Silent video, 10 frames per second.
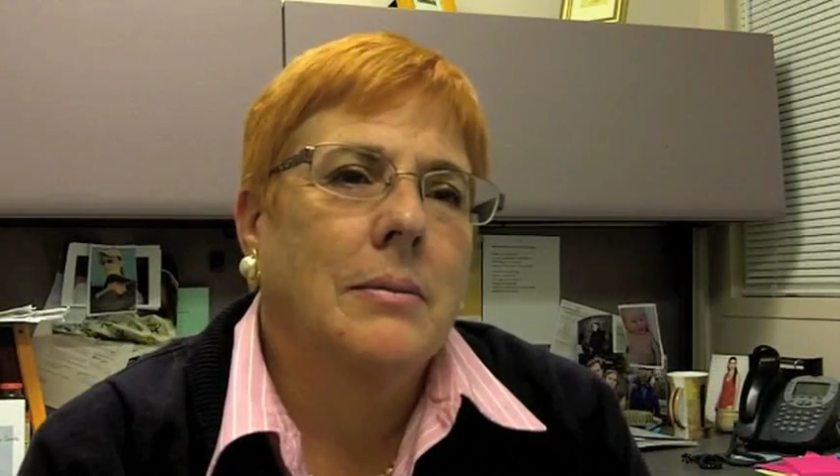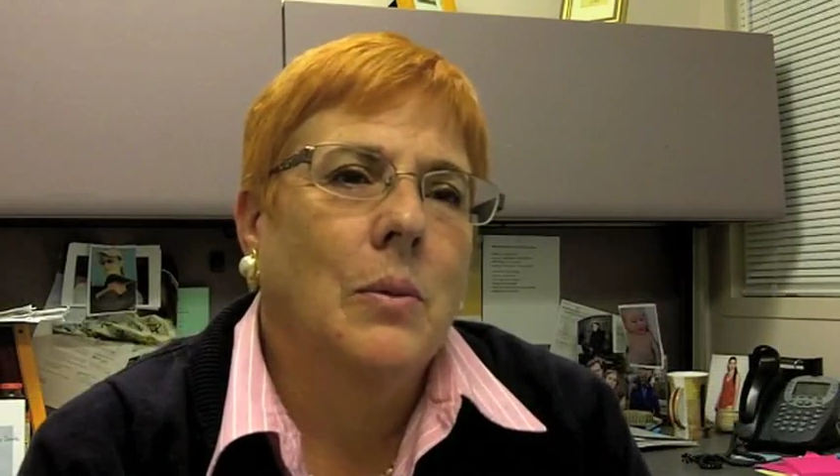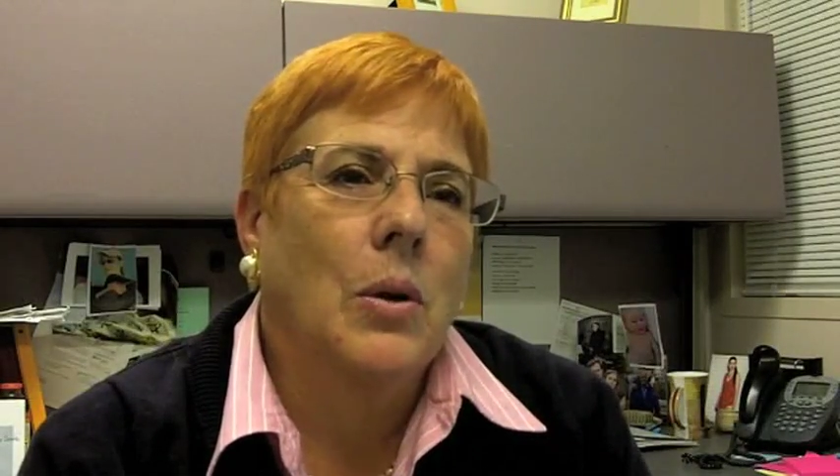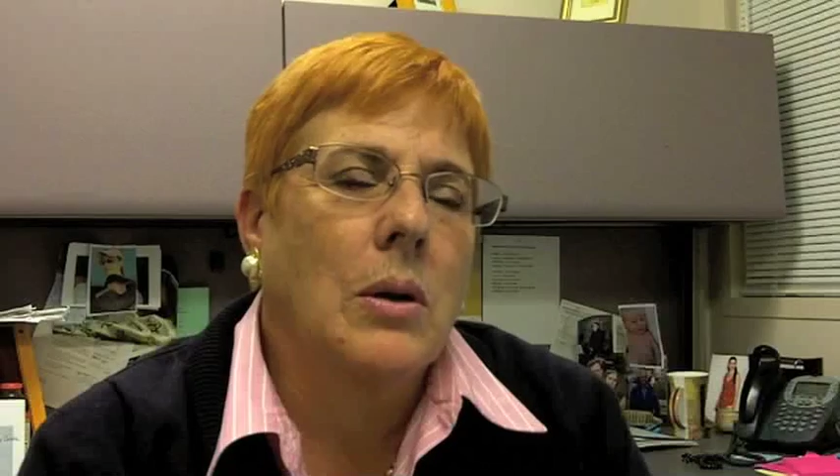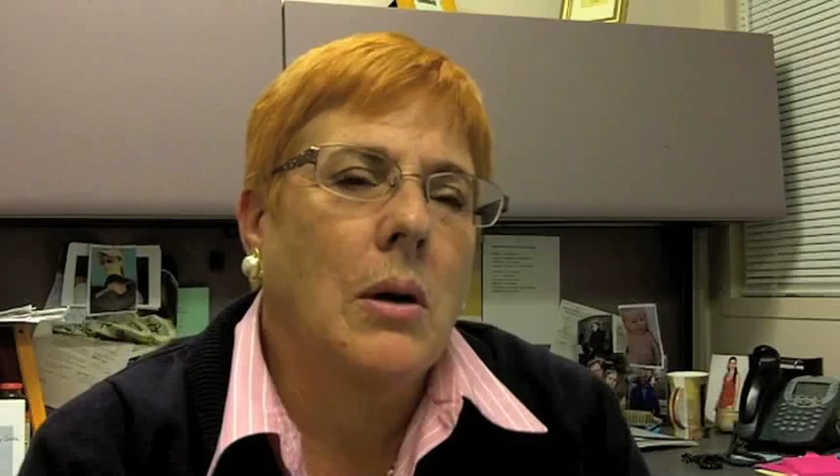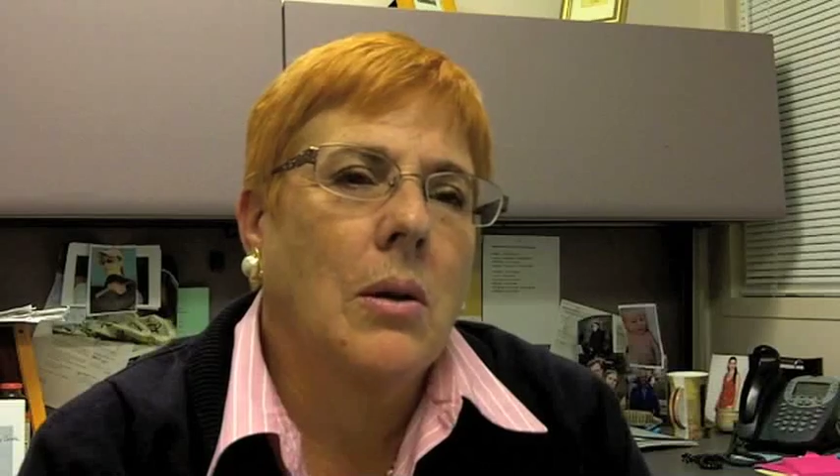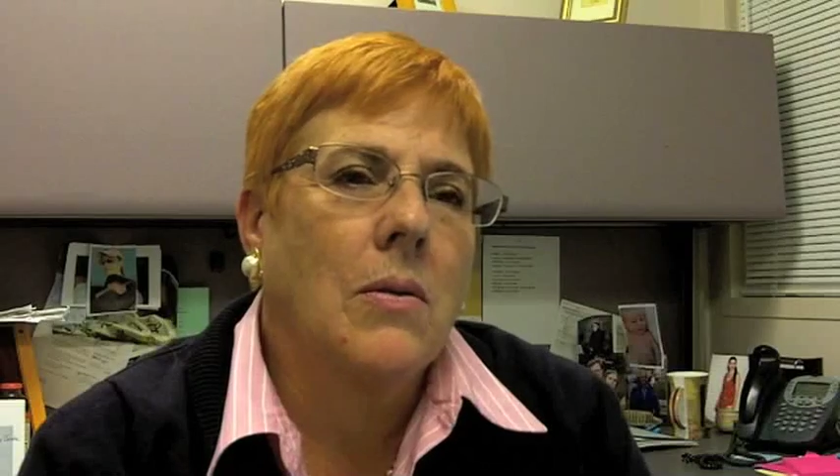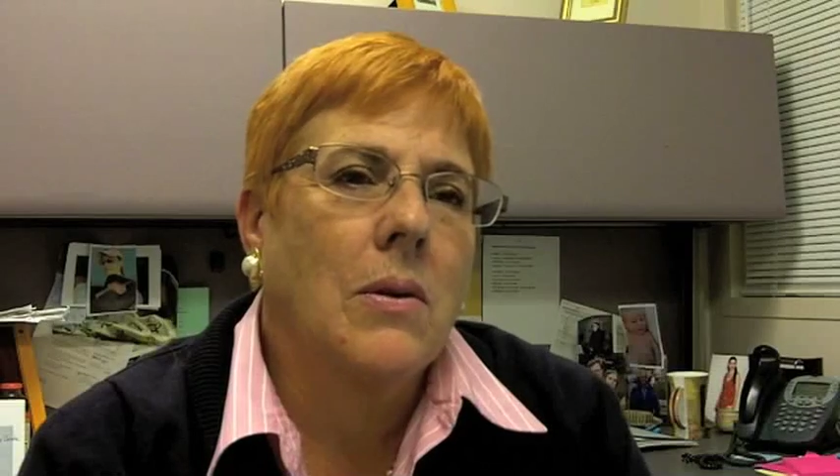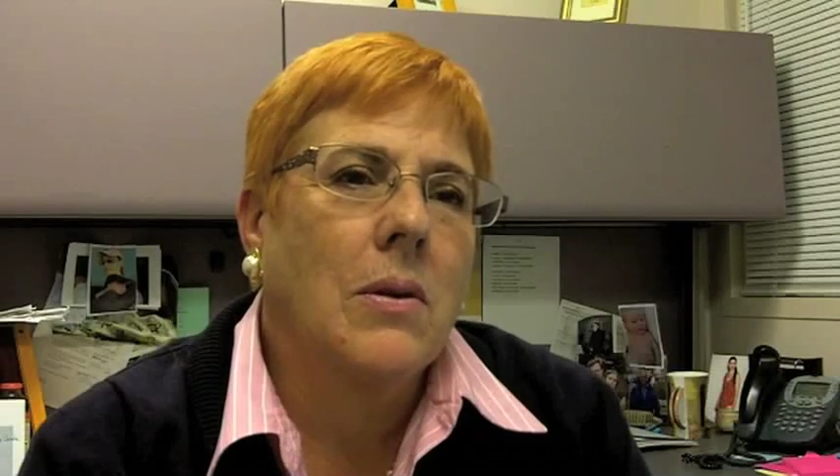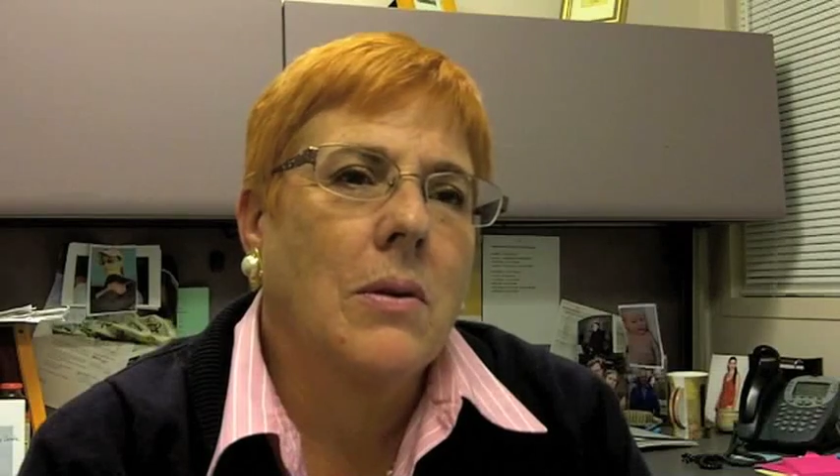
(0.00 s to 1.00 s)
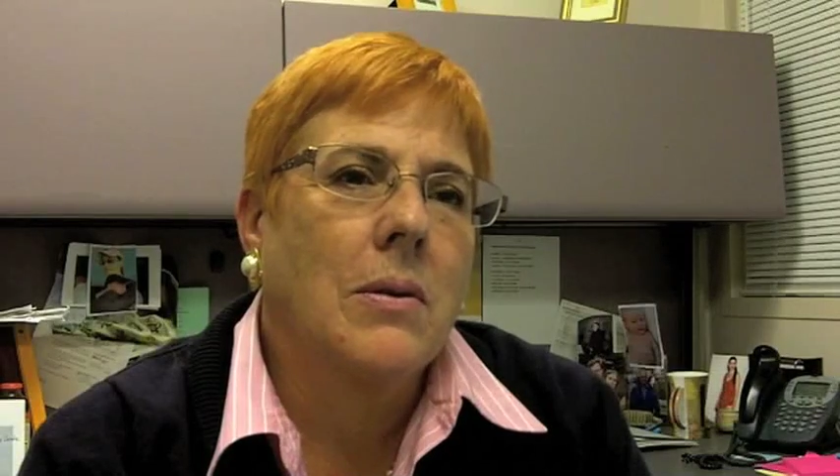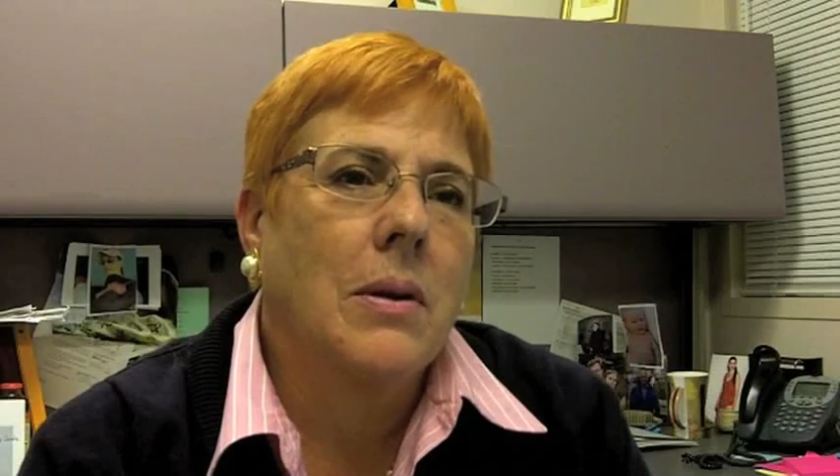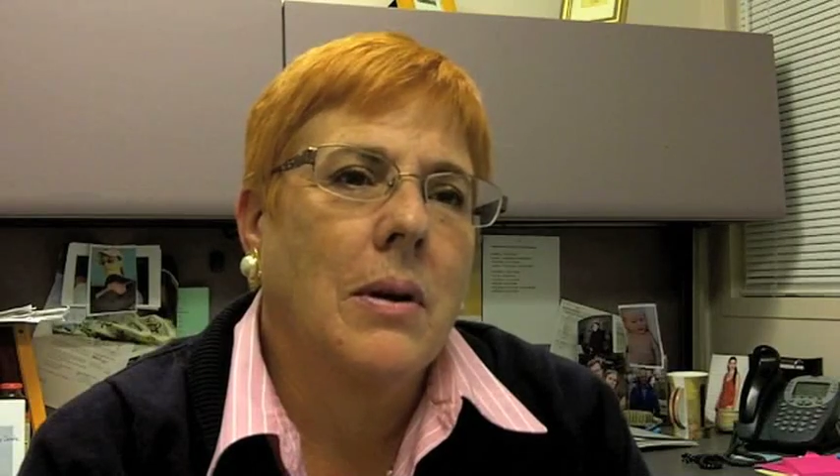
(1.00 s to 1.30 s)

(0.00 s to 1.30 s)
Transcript: worked all over,